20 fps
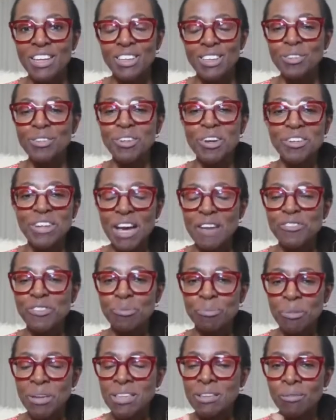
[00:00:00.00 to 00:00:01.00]
You don't have to
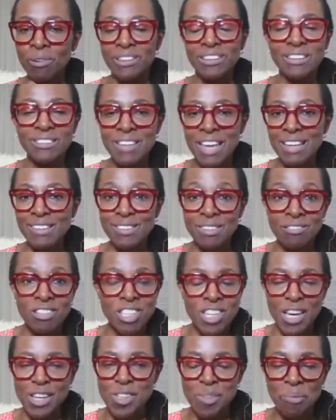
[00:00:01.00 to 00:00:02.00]
be the one that takes the
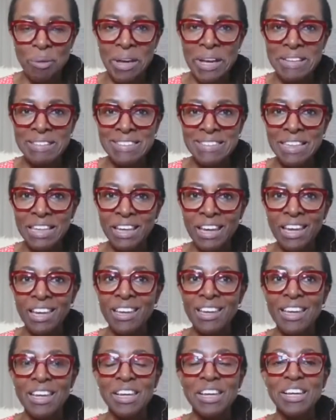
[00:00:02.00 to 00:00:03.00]
rejection
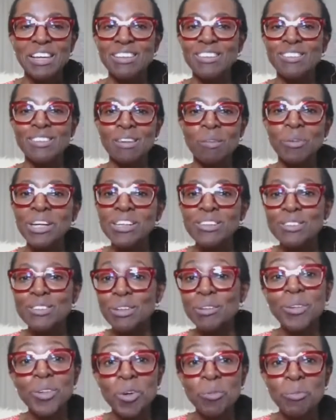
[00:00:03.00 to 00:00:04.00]
personally. Someone can do
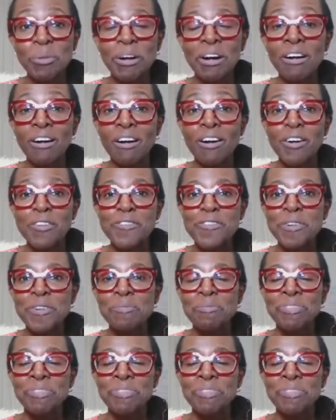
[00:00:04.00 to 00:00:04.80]
it on your behalf.